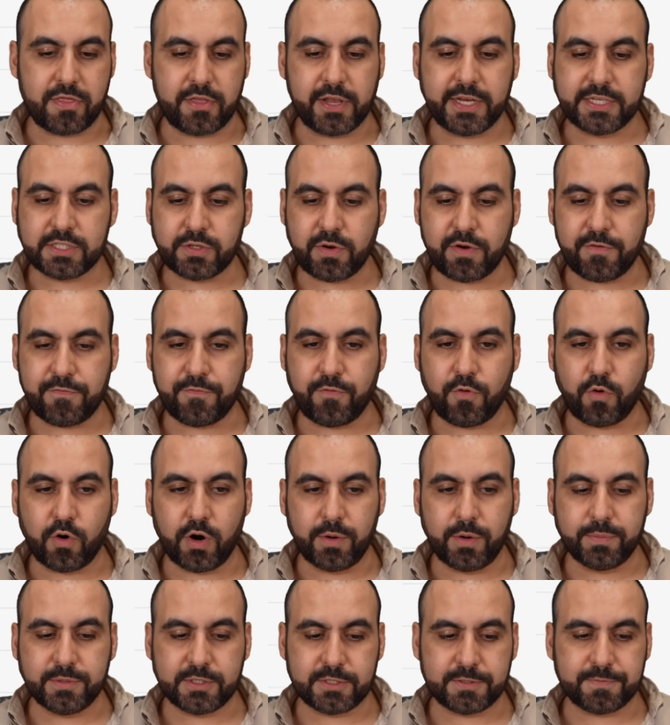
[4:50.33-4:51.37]
these three
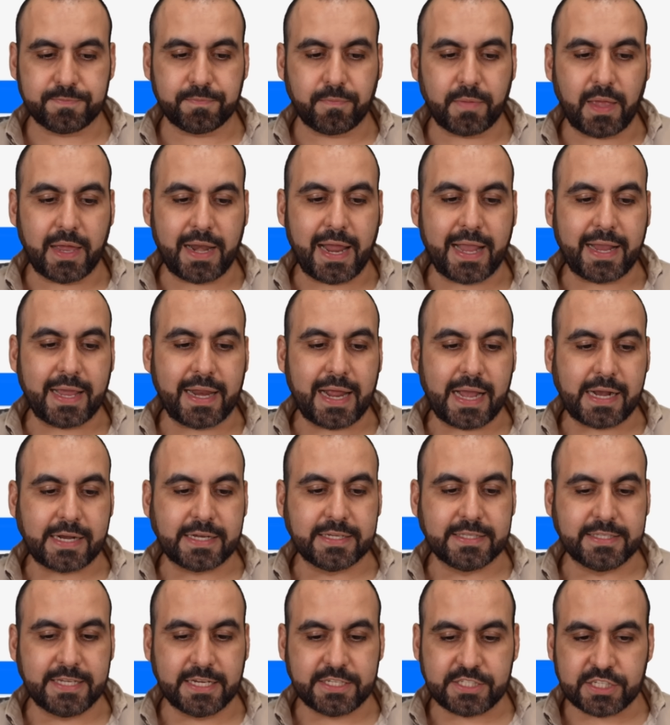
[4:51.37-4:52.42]
forms, and I can add
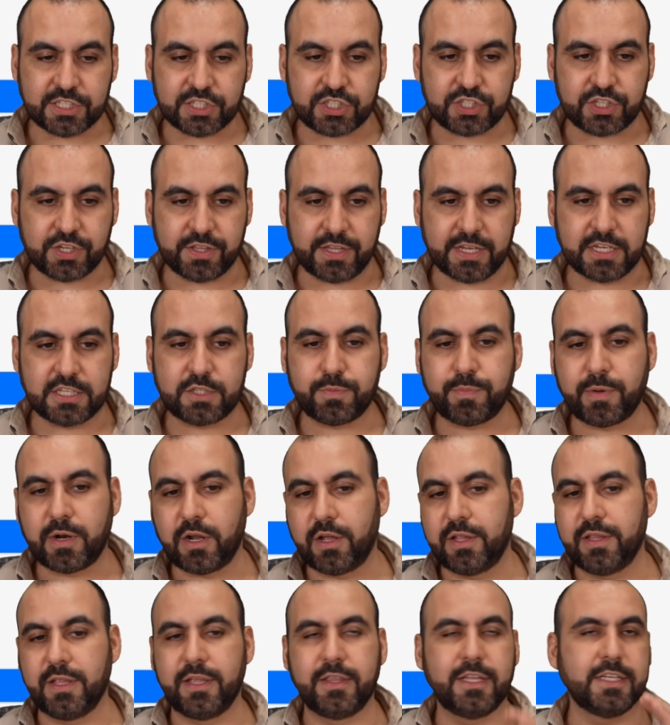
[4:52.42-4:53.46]
conditions to this, but
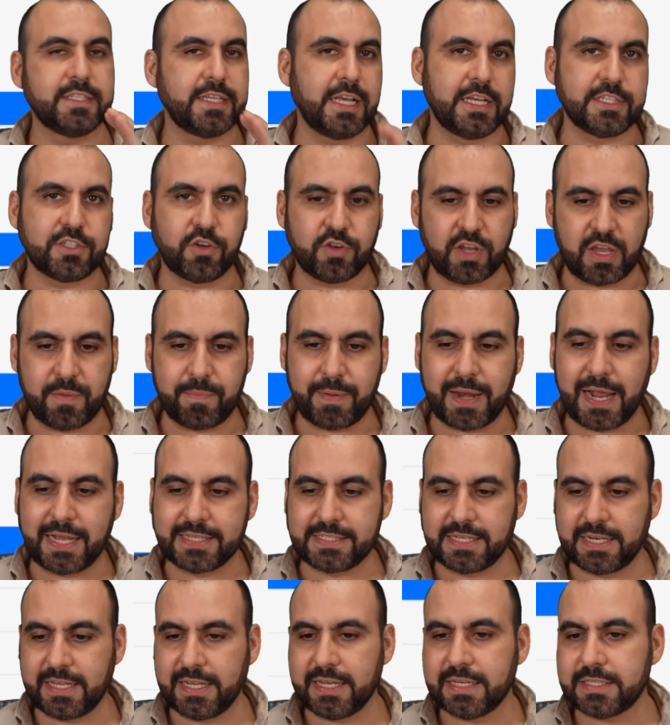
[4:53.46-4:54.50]
on, in this case, I'll keep it as
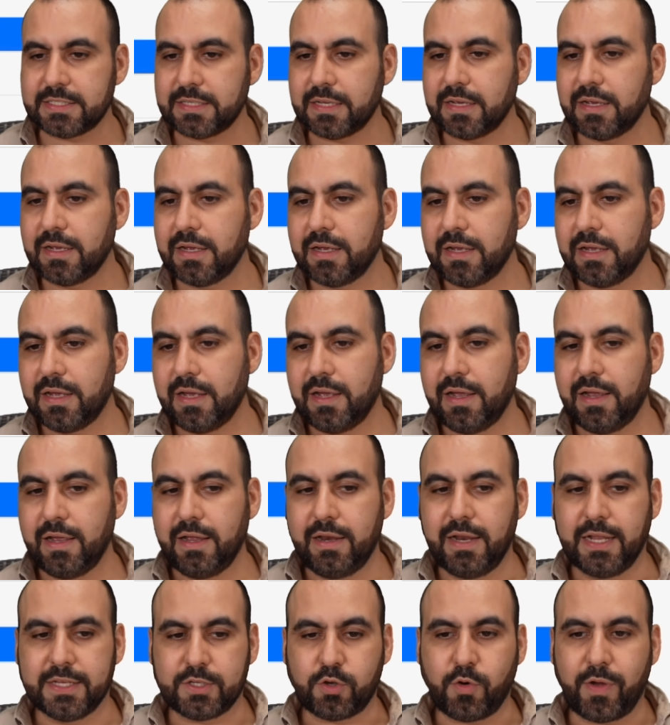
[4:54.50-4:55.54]
it is.
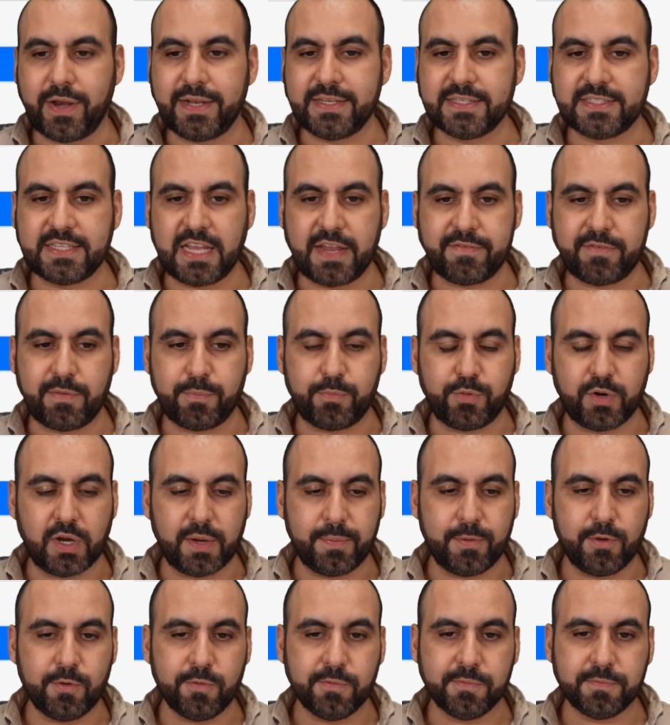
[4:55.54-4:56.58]
Let's go ahead and save and
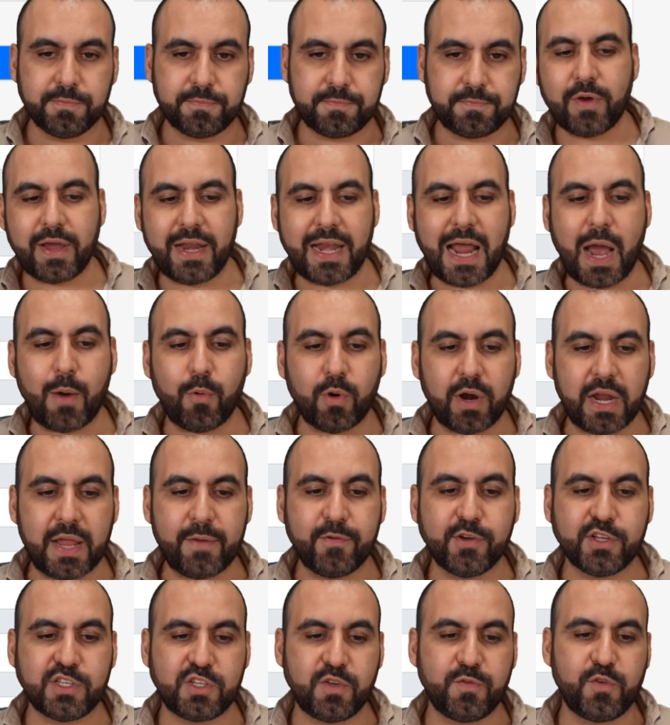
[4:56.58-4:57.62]
preview. and now we're
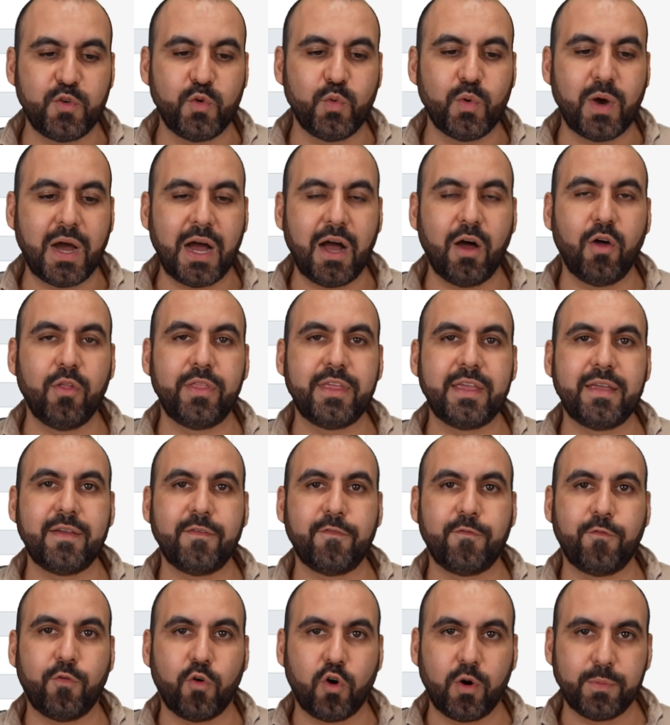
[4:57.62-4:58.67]
able to view how the
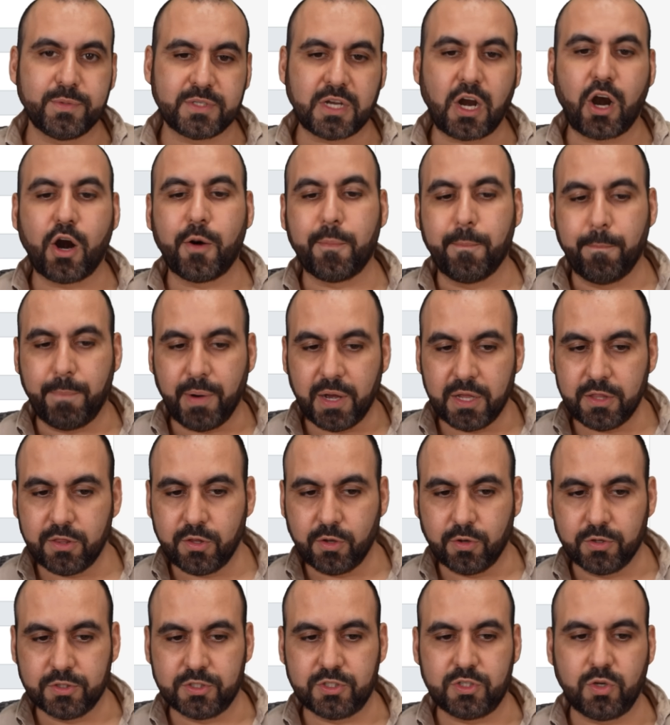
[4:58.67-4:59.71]
forms are
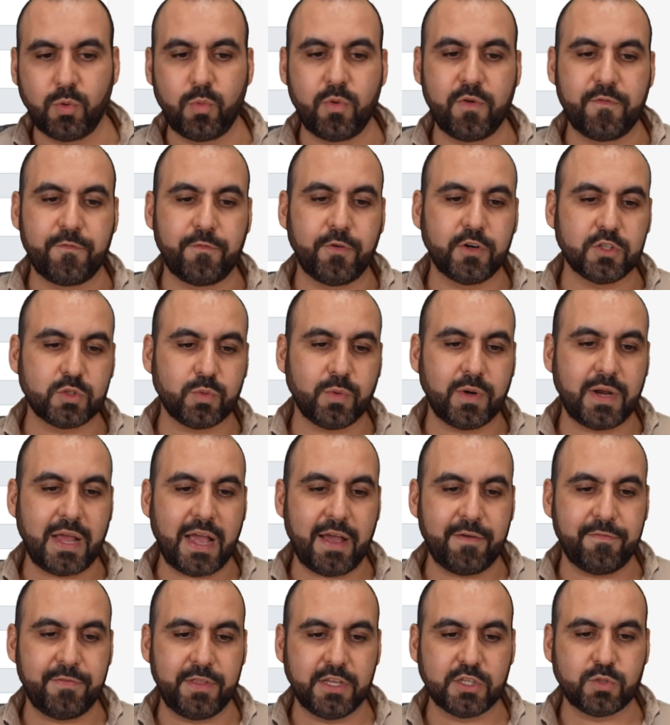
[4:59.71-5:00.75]
bundled. So we first one
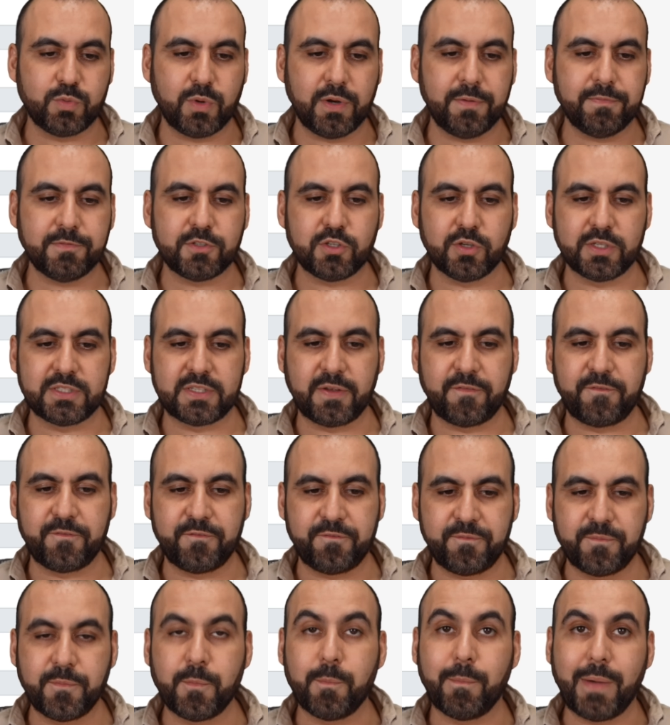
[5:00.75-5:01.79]
have this one. So it's a
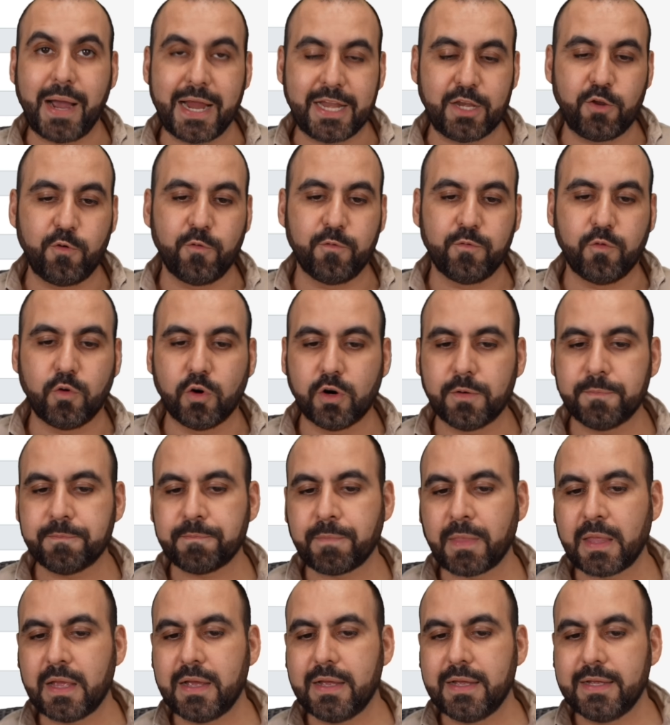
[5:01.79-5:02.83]
My New Form,
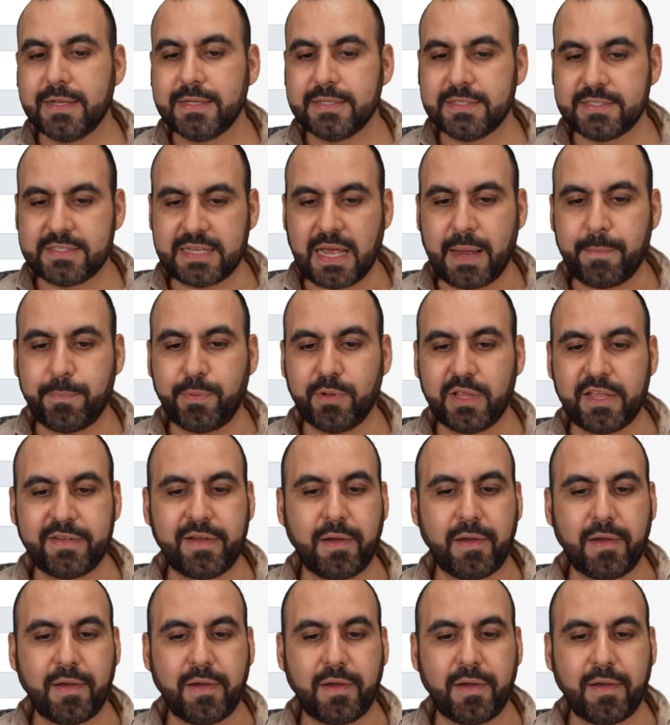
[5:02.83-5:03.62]
Sample New